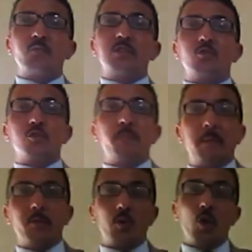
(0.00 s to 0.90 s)
a research
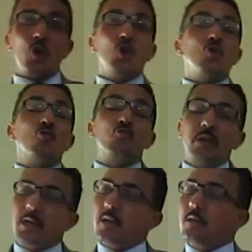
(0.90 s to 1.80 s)
paper.
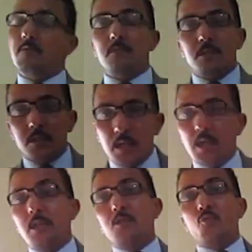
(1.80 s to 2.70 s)
We can
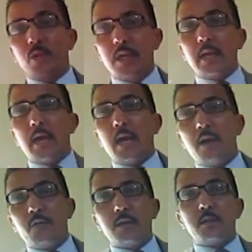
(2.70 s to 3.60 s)

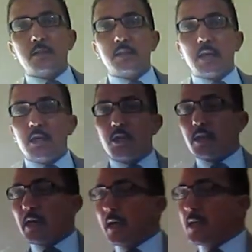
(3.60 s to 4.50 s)
have a
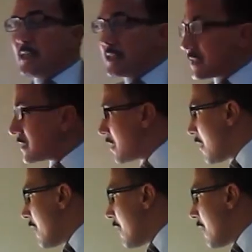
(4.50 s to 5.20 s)
dissertation that is